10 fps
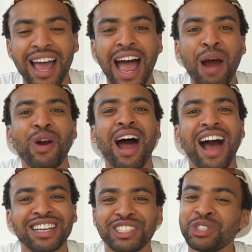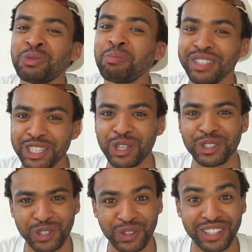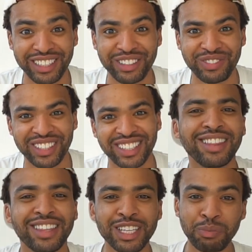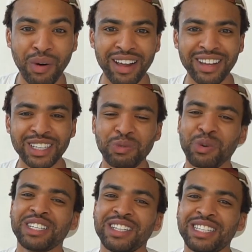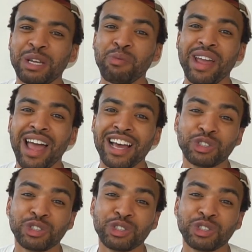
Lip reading: our oxygen bleach alternative. This product works in the same way as